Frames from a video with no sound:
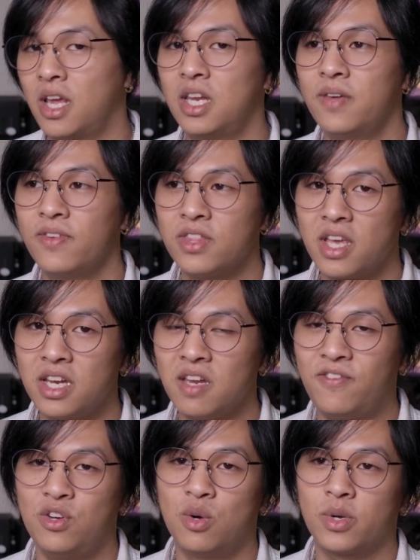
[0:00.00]
And even then,
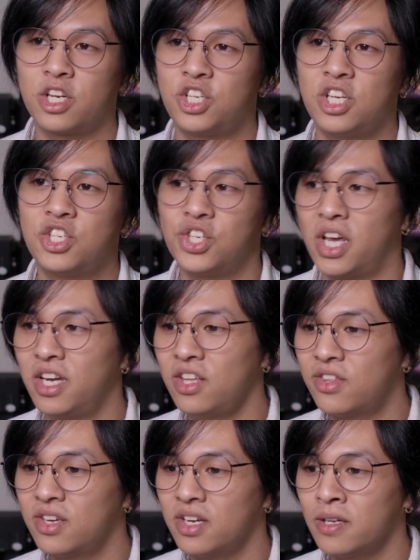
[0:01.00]
if you don't want to change
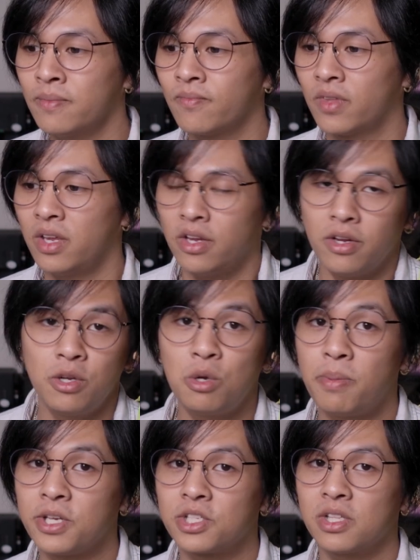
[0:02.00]
anything, you're
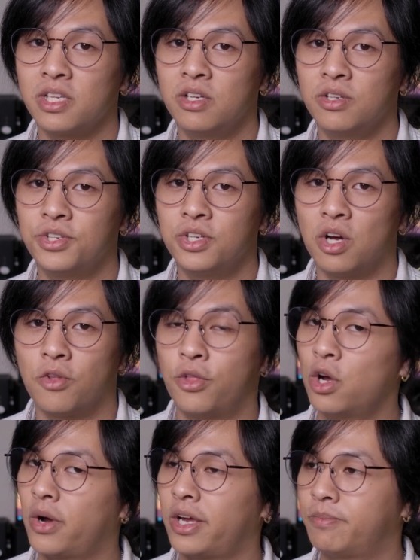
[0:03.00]
basically good to go.
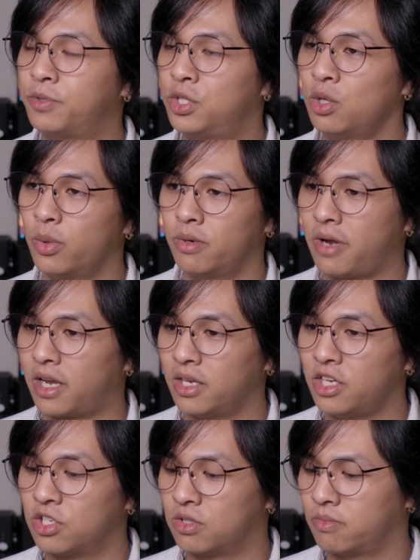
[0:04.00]
Though I still would at
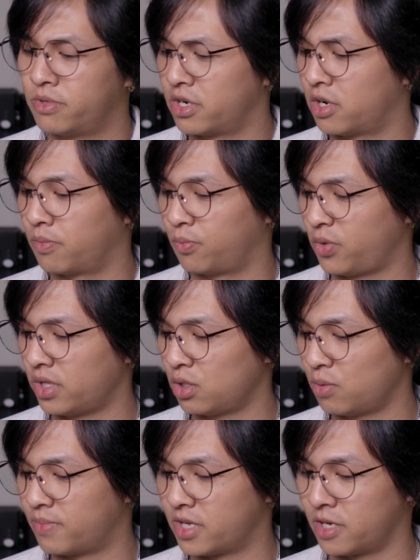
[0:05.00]
least, you know,
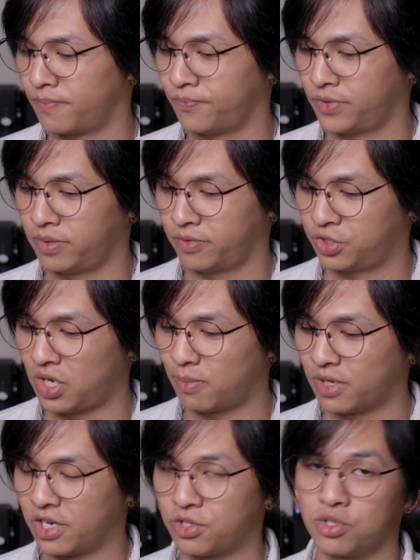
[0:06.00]
relube the
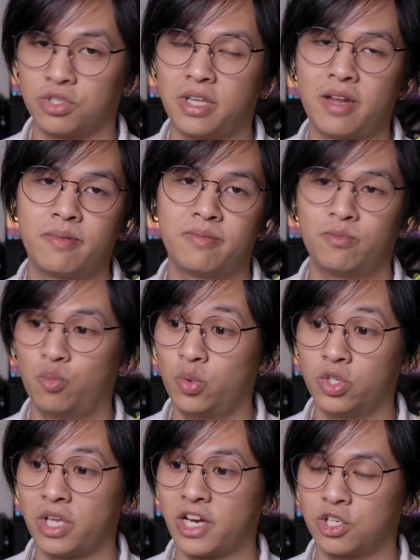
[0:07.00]
stabilizers. That
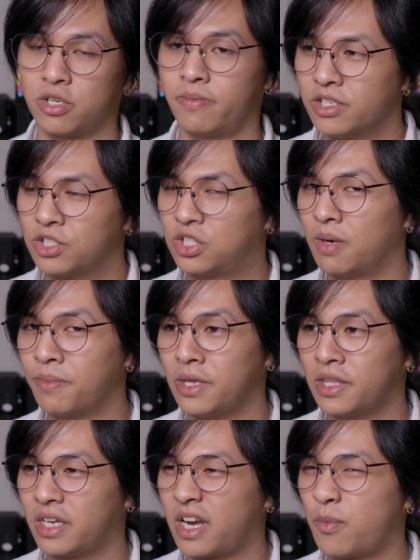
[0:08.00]
was actually
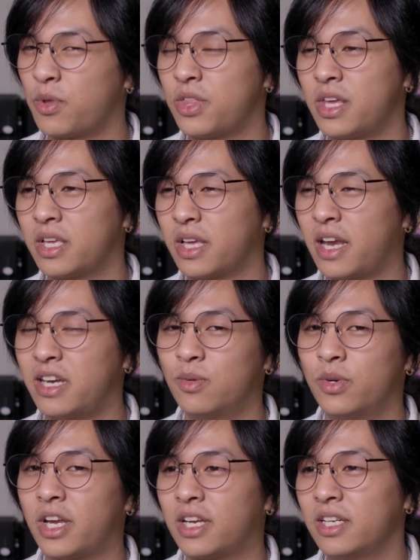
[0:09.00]
something that I would think that
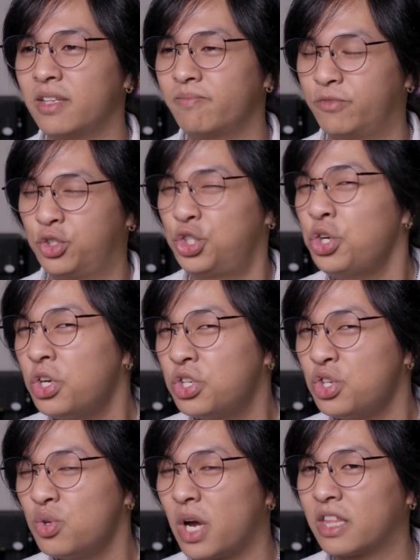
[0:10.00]
anyone should
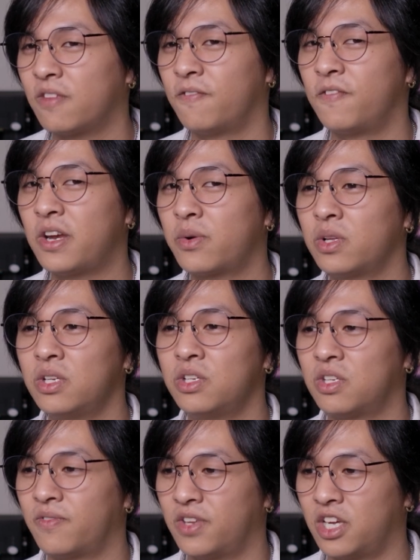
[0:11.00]
do at the very
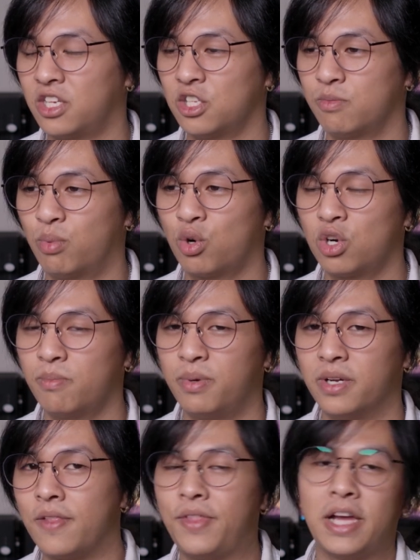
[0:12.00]
least if they get this board,
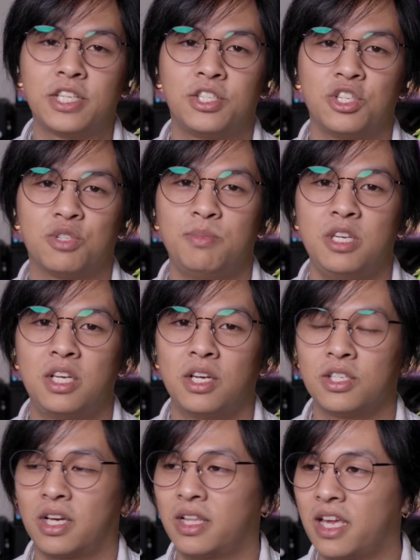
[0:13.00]
but that's just me
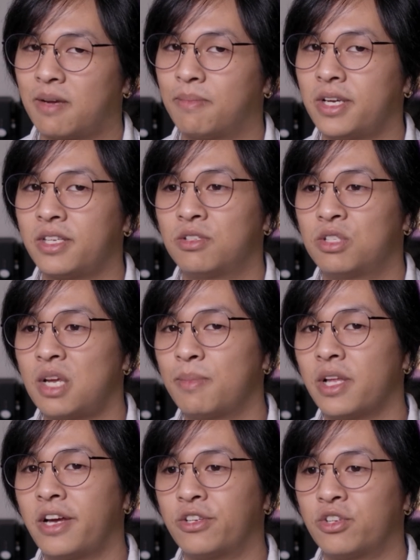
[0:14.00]
because I like my
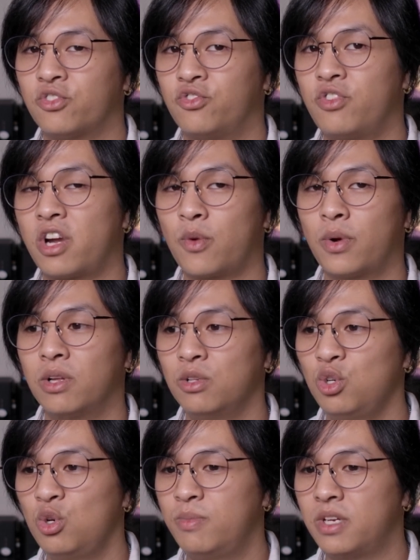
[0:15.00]
stabilizers very well
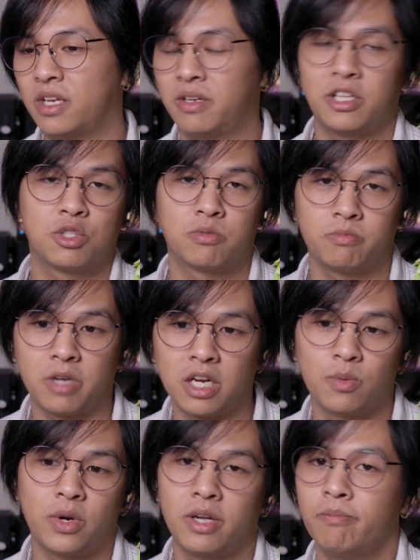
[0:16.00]
lubed, and that's kind
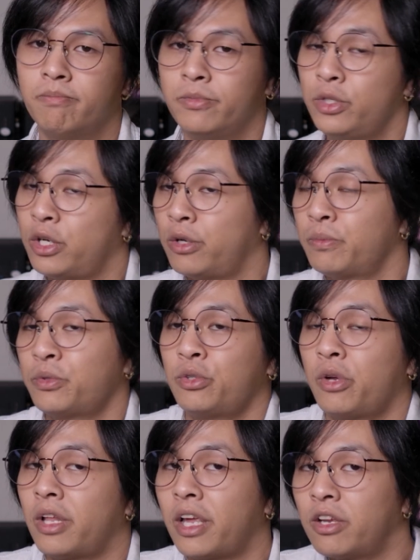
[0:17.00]
of why, you
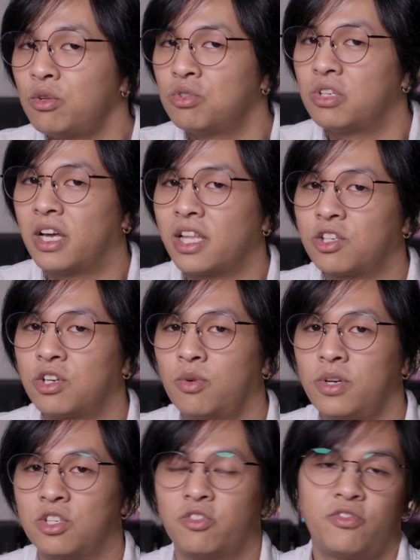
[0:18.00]
know, I like using dielectric
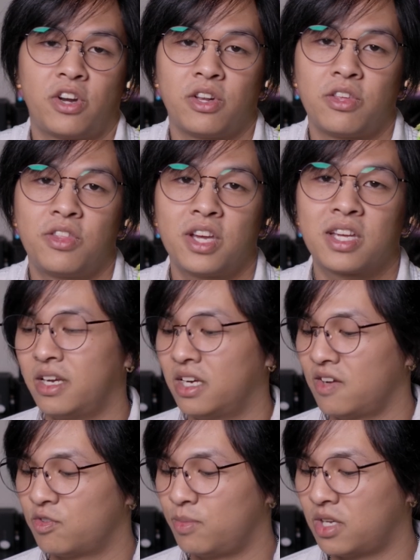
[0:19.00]
grease. Fairly thick and
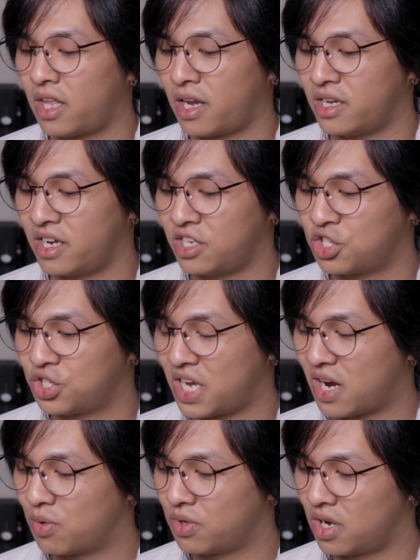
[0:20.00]
gives me that nice
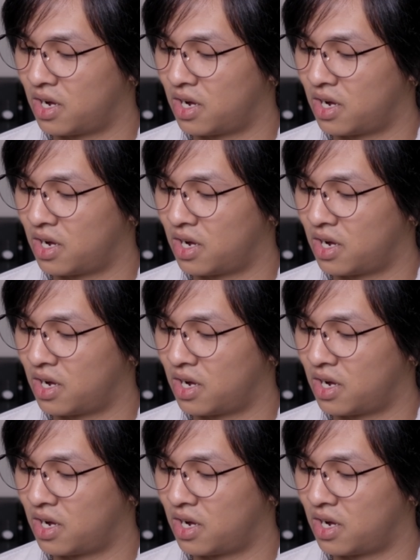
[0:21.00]
sound.